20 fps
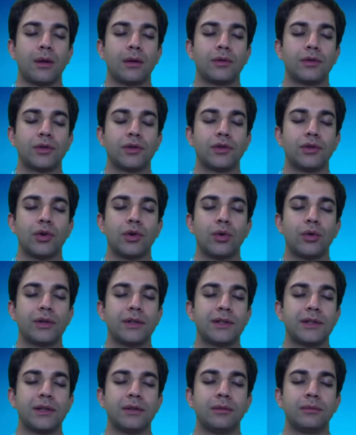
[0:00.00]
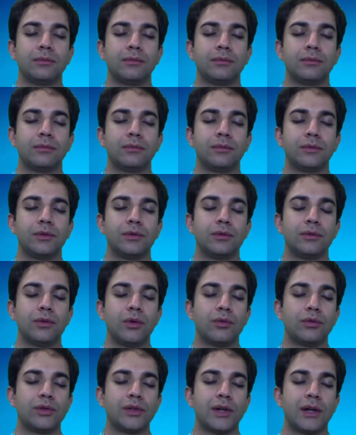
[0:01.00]
Just notice it. Do
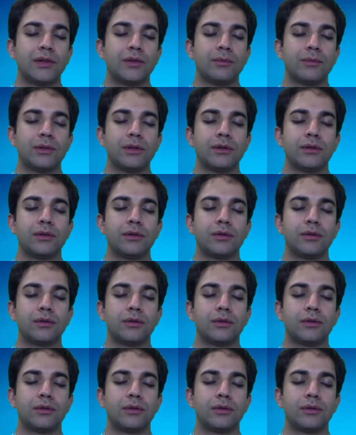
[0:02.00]
no judgment.